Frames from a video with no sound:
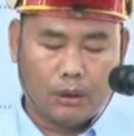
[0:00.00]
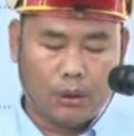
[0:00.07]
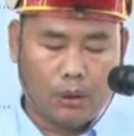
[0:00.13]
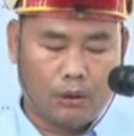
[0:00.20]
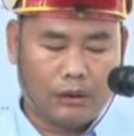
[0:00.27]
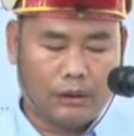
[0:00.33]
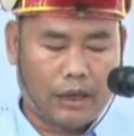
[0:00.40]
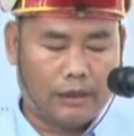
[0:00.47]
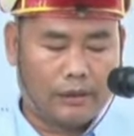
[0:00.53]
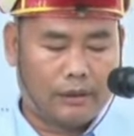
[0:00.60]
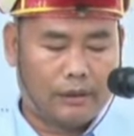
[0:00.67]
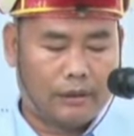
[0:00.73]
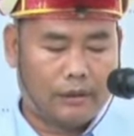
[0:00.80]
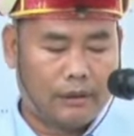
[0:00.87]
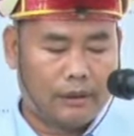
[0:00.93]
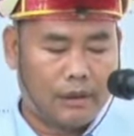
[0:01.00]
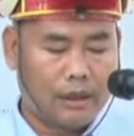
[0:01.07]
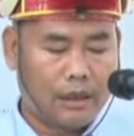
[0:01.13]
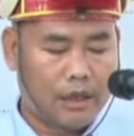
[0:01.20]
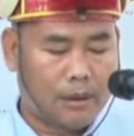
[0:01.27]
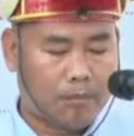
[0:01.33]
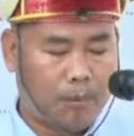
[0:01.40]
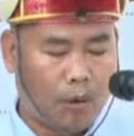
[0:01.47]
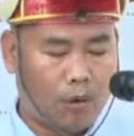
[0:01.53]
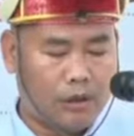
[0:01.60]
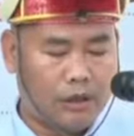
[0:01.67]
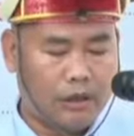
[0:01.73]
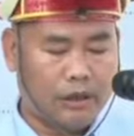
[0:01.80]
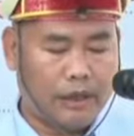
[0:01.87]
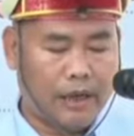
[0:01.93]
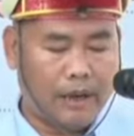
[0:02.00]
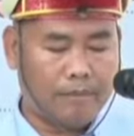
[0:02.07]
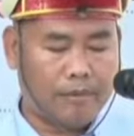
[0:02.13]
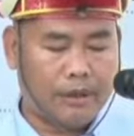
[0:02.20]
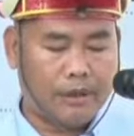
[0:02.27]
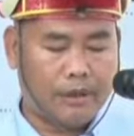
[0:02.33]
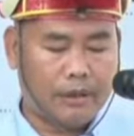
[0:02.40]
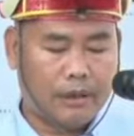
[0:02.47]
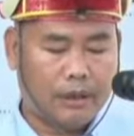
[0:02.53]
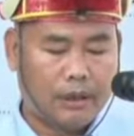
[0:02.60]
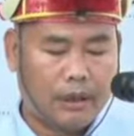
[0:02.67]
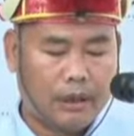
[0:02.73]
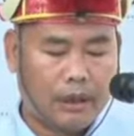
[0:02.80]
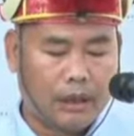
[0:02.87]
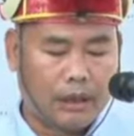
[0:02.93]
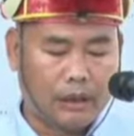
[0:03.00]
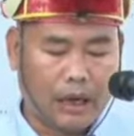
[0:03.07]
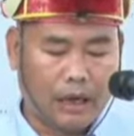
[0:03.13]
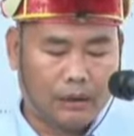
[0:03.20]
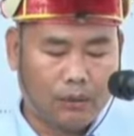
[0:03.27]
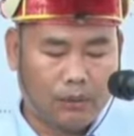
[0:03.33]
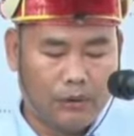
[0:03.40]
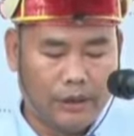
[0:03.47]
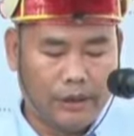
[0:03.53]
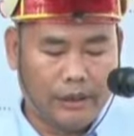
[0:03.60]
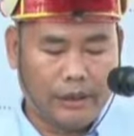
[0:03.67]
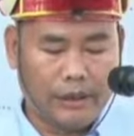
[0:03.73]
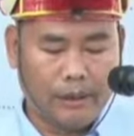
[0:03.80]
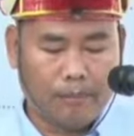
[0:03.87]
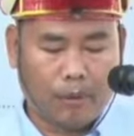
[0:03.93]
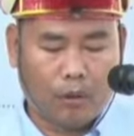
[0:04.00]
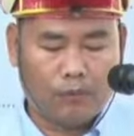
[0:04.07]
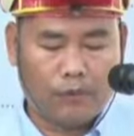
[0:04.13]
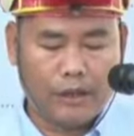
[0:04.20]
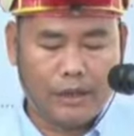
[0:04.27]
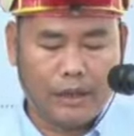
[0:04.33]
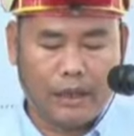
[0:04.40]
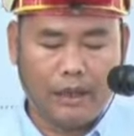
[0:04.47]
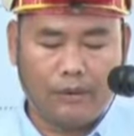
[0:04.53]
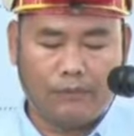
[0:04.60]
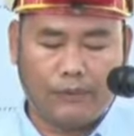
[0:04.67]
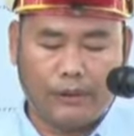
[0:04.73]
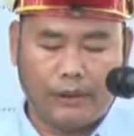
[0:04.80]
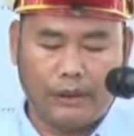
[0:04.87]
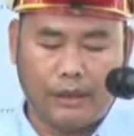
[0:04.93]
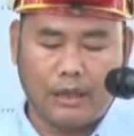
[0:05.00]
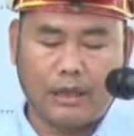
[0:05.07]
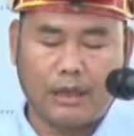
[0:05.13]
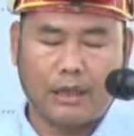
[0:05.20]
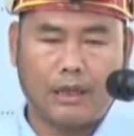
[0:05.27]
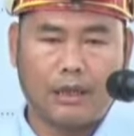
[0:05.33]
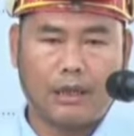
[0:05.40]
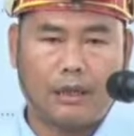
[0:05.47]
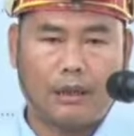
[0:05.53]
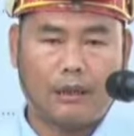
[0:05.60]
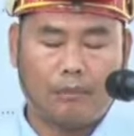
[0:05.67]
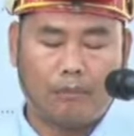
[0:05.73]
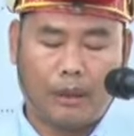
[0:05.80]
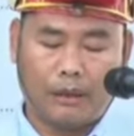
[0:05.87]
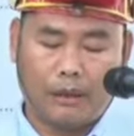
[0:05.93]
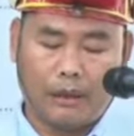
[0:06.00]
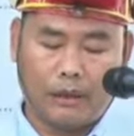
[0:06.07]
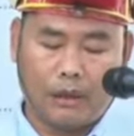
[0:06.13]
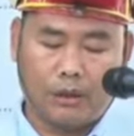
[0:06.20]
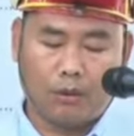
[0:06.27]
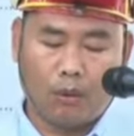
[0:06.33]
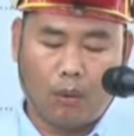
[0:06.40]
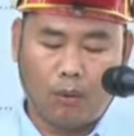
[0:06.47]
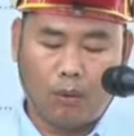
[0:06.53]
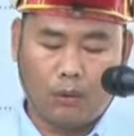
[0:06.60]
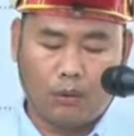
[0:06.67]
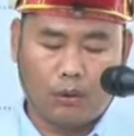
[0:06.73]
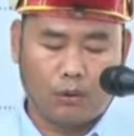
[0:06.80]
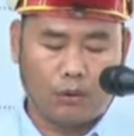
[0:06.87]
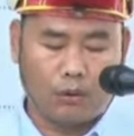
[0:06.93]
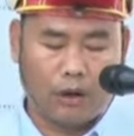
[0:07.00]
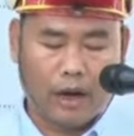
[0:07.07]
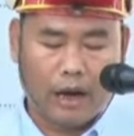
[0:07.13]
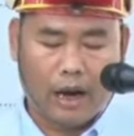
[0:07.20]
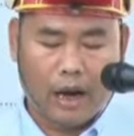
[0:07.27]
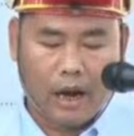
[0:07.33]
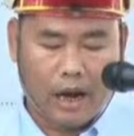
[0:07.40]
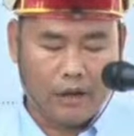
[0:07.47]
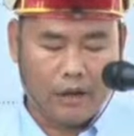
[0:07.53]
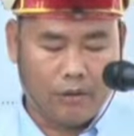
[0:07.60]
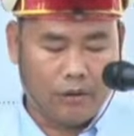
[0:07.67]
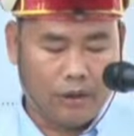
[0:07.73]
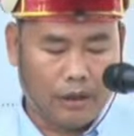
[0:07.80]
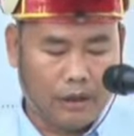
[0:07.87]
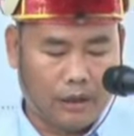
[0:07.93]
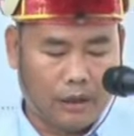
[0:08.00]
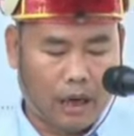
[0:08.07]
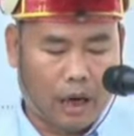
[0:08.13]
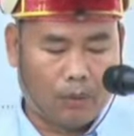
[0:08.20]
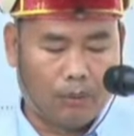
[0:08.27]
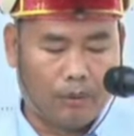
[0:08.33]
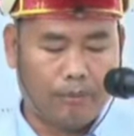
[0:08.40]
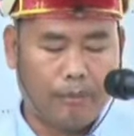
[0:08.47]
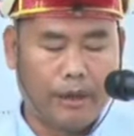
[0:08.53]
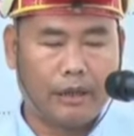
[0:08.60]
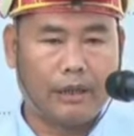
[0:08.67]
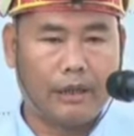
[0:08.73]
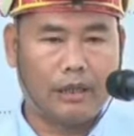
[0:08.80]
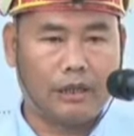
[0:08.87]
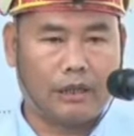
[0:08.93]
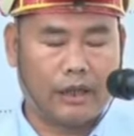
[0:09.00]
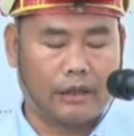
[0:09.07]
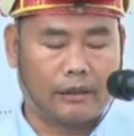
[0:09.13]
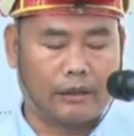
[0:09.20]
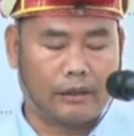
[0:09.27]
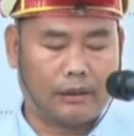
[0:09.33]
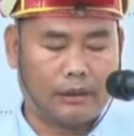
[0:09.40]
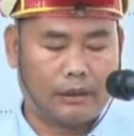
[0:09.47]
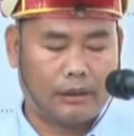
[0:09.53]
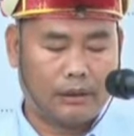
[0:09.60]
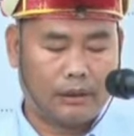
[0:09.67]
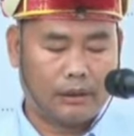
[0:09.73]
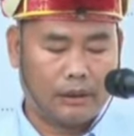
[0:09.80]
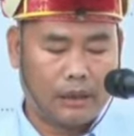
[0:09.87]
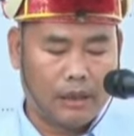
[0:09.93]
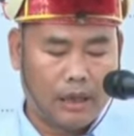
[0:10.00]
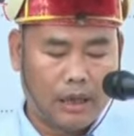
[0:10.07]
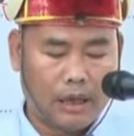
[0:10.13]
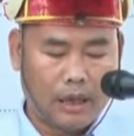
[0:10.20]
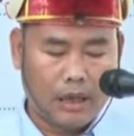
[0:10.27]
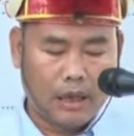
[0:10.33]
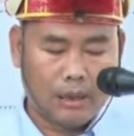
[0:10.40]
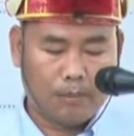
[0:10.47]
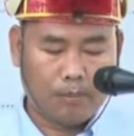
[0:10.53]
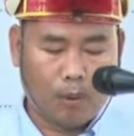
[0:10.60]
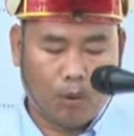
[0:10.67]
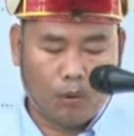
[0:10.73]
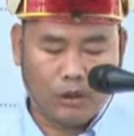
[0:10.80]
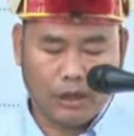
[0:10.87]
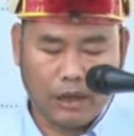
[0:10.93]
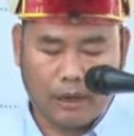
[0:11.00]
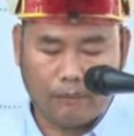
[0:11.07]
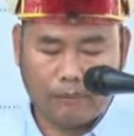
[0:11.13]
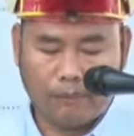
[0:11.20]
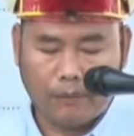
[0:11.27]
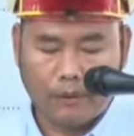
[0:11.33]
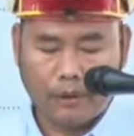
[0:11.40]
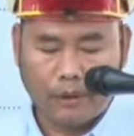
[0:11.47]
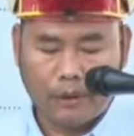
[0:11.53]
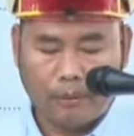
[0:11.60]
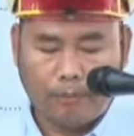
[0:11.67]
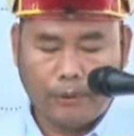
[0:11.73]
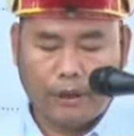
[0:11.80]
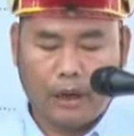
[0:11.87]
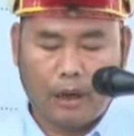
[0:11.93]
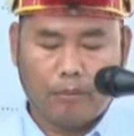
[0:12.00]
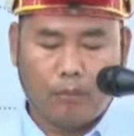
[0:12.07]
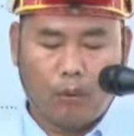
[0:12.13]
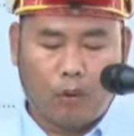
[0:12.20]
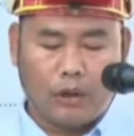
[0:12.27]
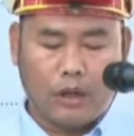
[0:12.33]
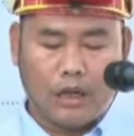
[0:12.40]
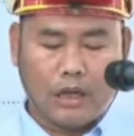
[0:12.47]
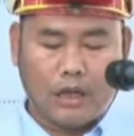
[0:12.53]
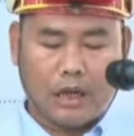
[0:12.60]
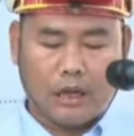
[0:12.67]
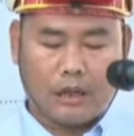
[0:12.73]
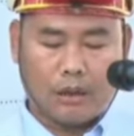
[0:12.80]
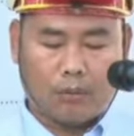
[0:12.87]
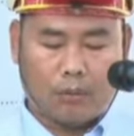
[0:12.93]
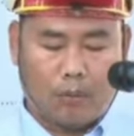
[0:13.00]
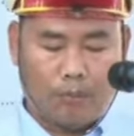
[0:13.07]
Note that sports and games not only give our physical fitness, but it is also a jewel, our mental strength. Sports have become more than just a